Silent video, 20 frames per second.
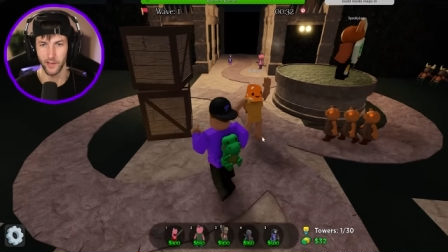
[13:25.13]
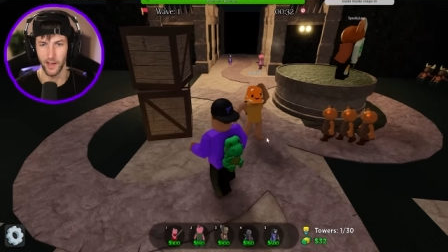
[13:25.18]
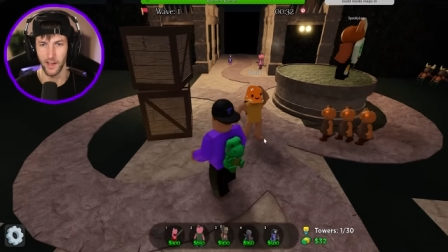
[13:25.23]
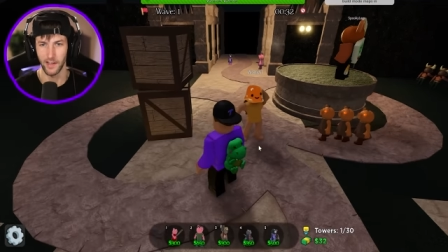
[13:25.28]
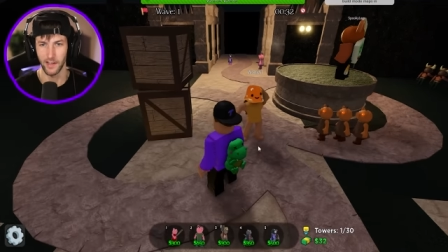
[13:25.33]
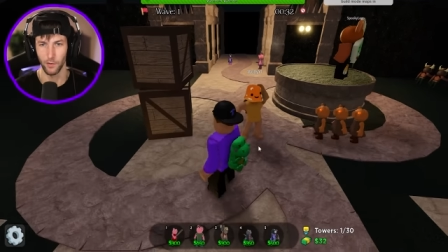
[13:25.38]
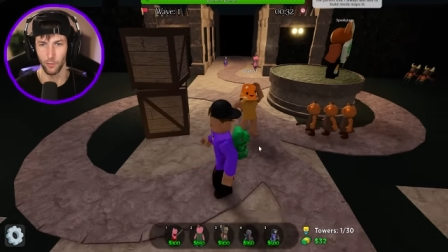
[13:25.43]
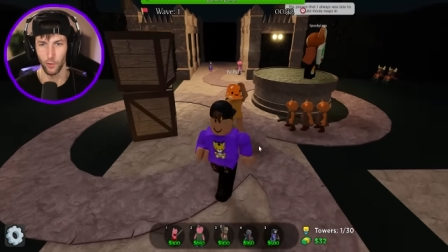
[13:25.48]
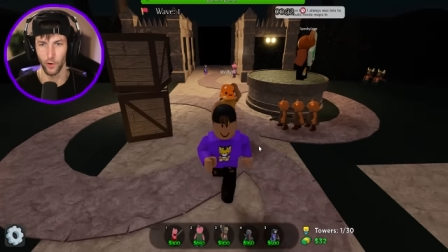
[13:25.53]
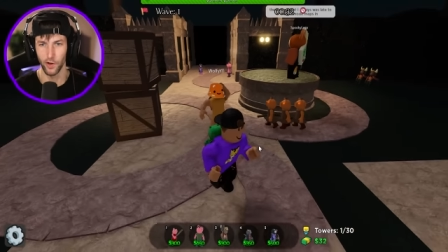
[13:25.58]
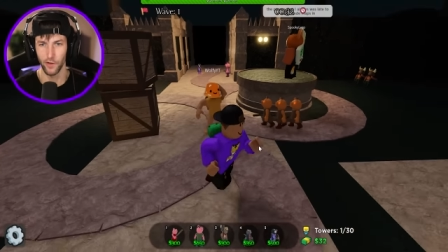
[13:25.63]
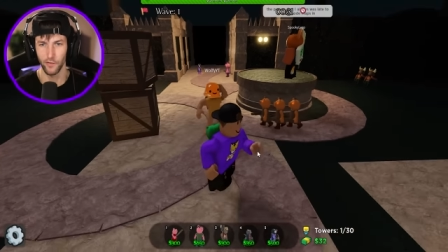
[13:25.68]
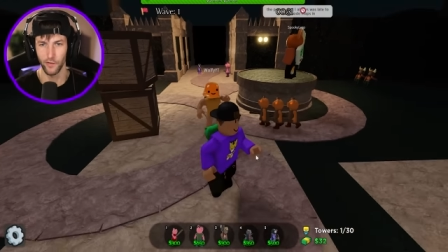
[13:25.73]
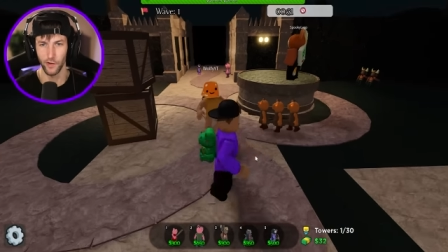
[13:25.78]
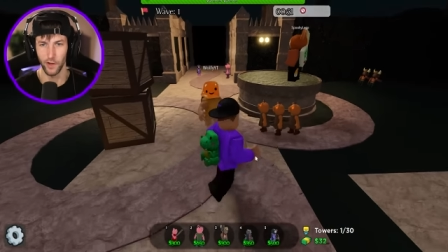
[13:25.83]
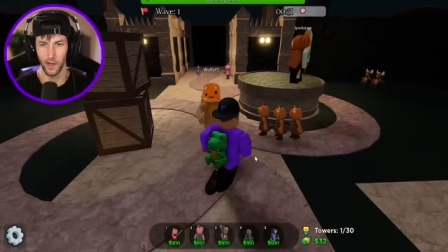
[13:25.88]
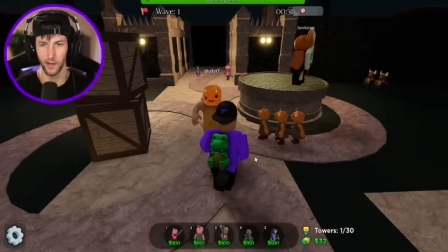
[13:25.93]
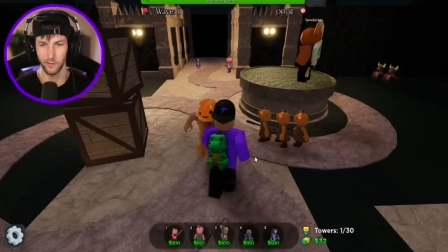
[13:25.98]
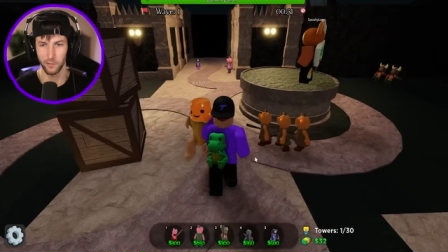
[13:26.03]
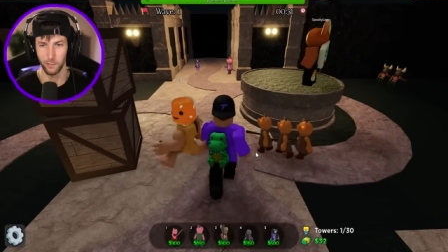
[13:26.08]
Hey, can one of
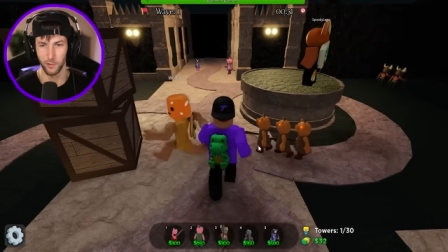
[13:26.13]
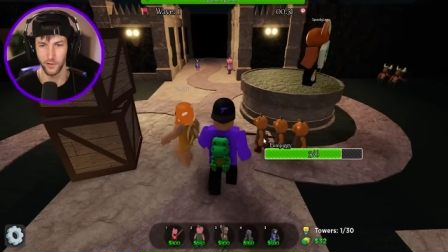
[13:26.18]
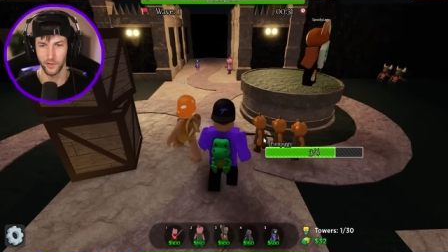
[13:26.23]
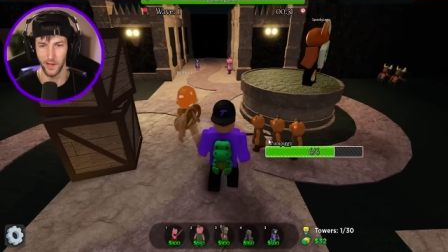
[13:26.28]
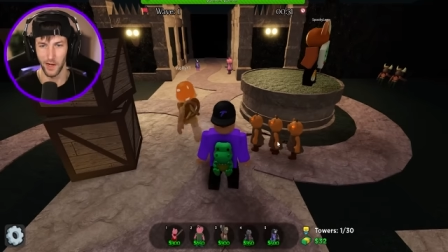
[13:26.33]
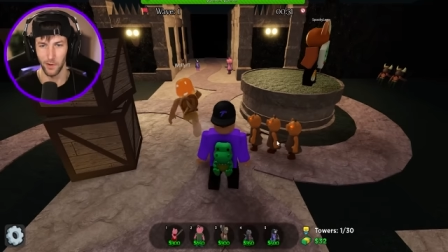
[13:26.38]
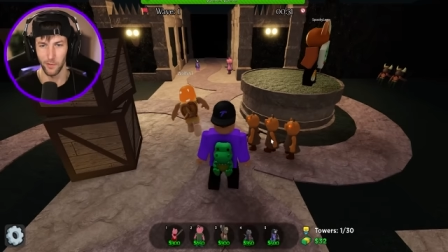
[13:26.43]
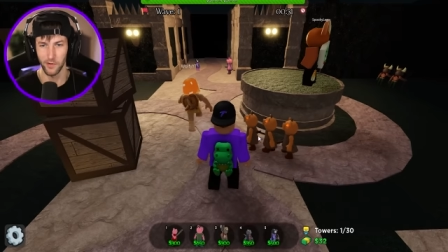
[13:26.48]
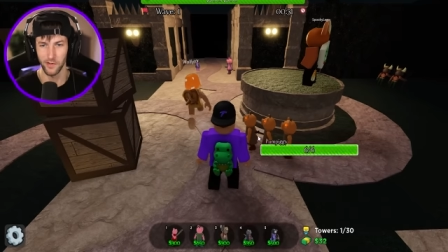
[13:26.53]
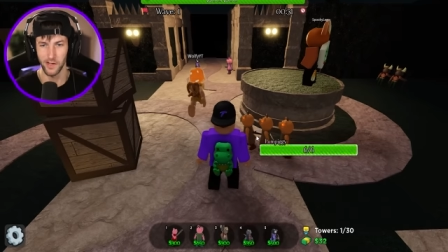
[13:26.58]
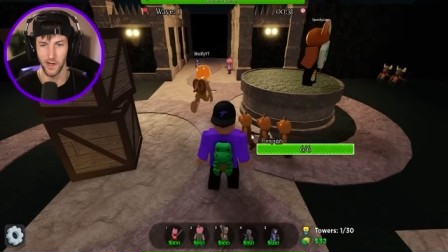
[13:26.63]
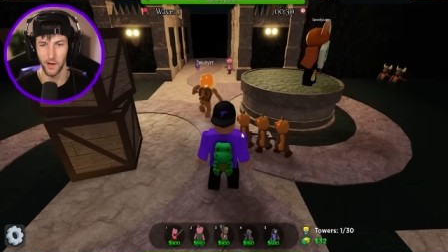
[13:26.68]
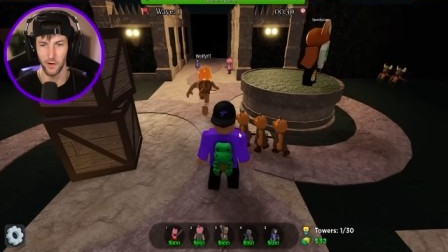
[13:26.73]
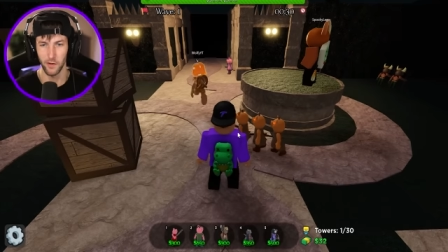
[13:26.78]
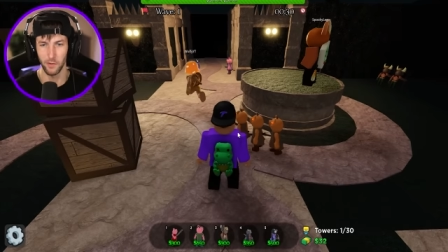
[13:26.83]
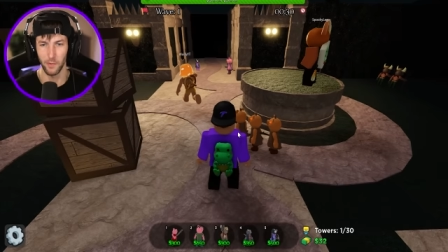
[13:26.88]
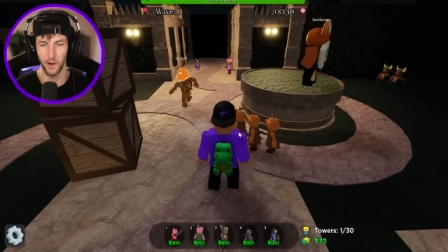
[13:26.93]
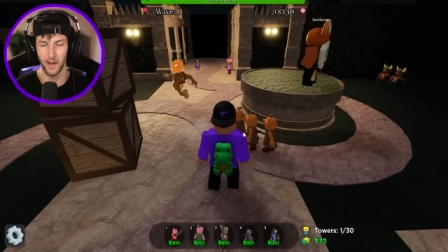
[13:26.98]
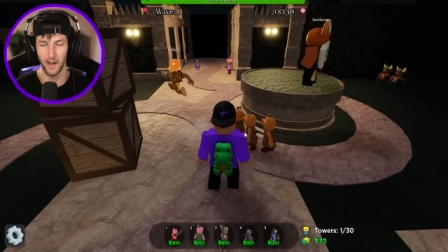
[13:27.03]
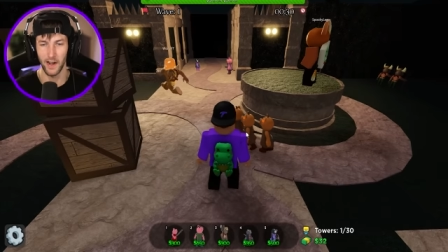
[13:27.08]
you guys put towers
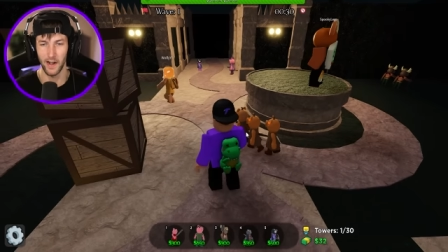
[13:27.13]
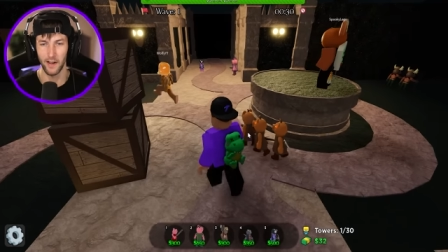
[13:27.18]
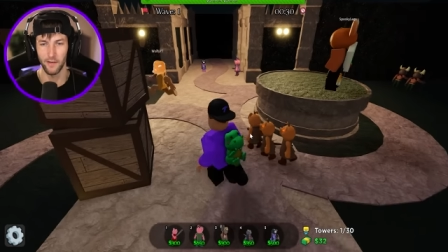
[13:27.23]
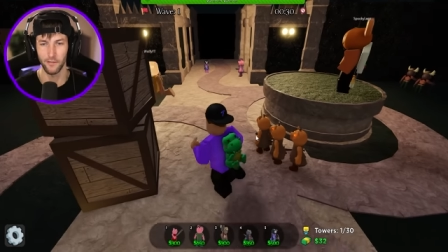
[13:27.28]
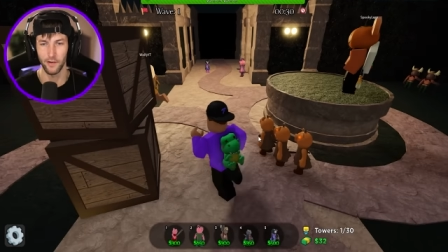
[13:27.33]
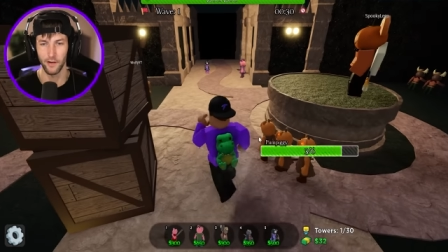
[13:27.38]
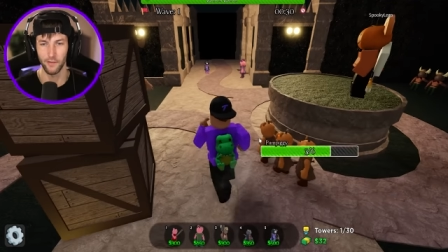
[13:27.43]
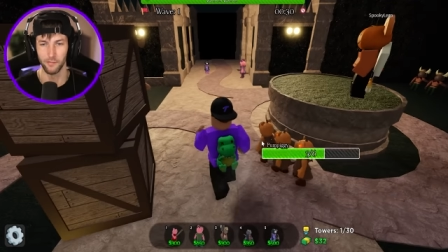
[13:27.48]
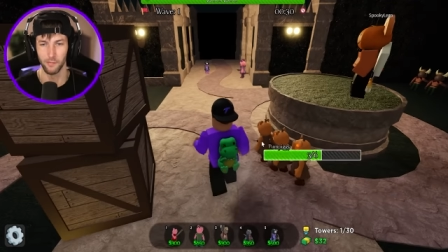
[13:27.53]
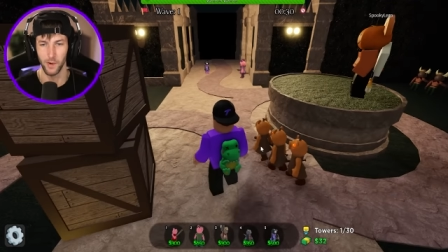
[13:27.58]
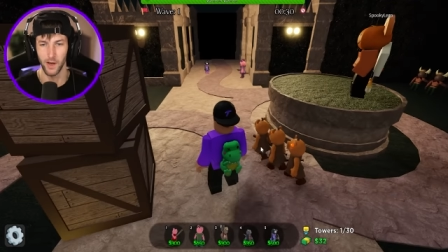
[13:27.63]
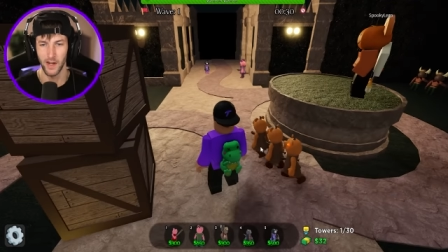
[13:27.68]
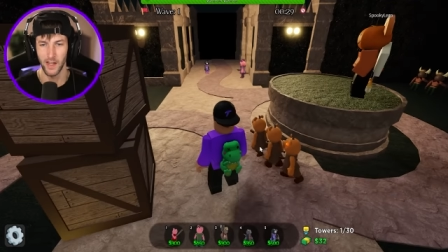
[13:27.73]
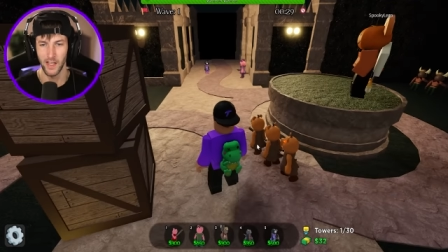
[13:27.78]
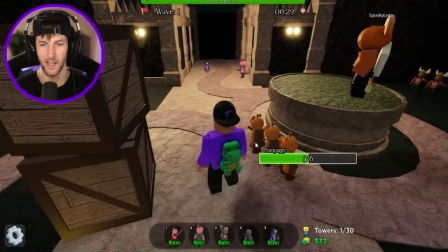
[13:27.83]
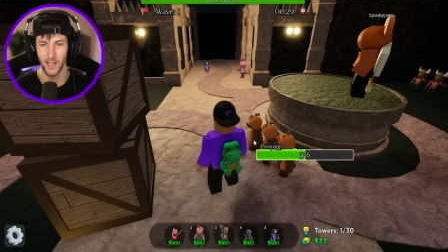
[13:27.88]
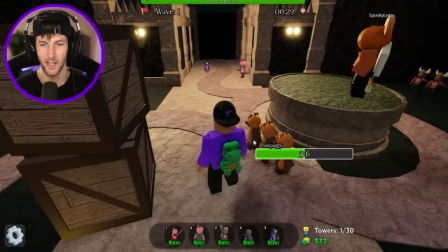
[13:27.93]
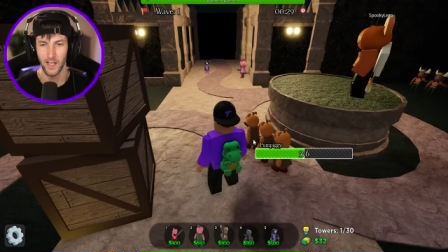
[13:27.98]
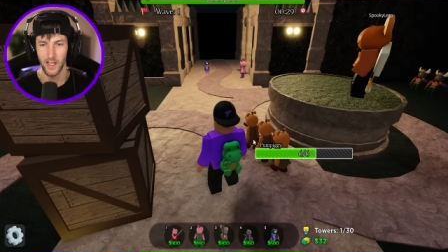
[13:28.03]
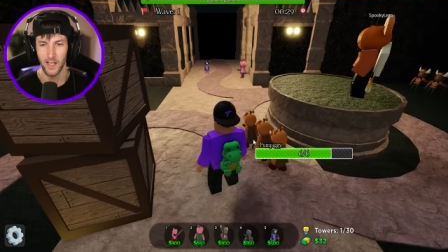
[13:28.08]
down? You might not have enough
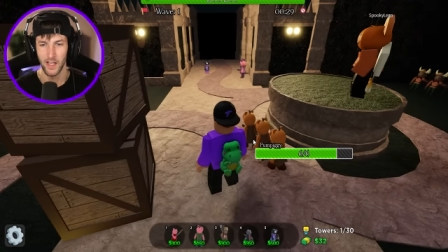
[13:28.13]
money.